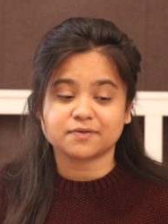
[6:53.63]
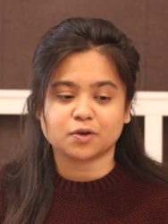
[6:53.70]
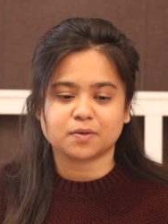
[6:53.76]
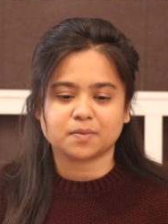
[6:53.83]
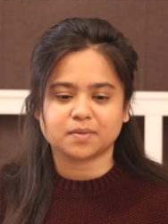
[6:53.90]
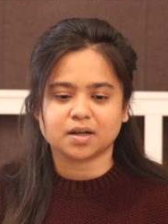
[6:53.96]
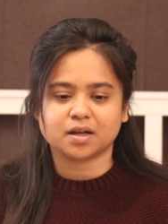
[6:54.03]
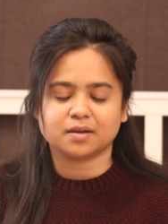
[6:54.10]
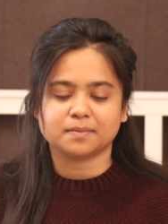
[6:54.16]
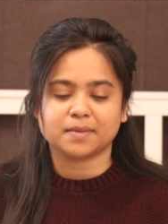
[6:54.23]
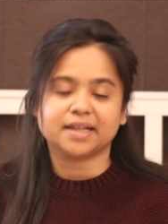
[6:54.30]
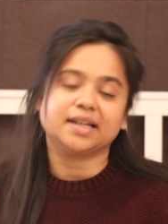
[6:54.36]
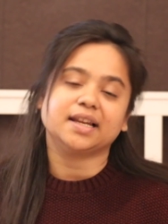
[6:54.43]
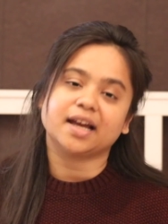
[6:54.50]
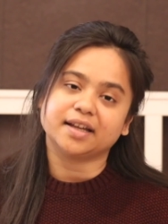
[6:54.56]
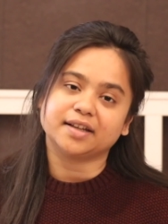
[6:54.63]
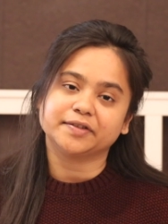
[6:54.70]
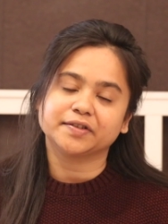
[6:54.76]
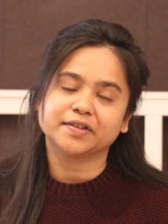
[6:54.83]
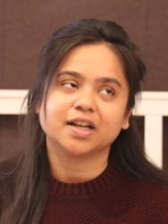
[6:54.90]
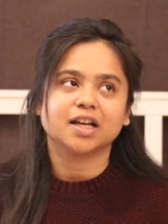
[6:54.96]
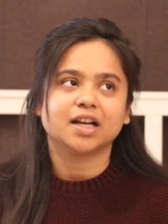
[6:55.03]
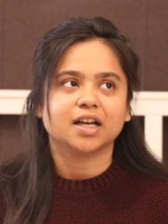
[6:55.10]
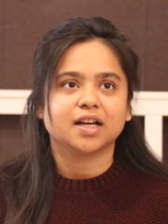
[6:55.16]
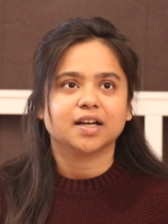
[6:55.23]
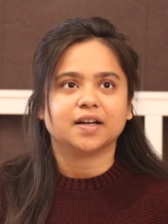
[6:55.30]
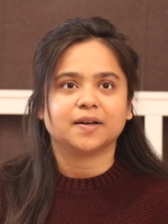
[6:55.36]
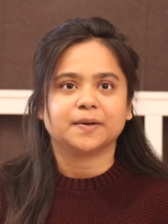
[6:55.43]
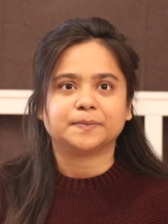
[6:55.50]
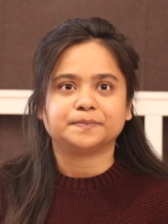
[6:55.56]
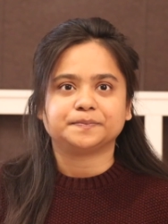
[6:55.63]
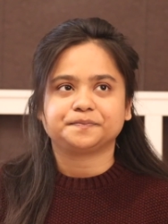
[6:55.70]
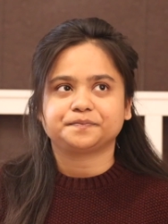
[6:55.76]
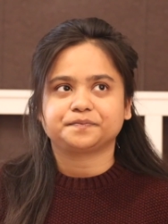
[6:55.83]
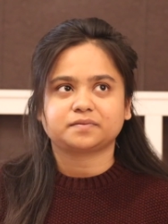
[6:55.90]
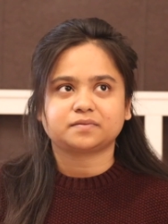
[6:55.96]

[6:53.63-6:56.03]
from uh, my life. Um,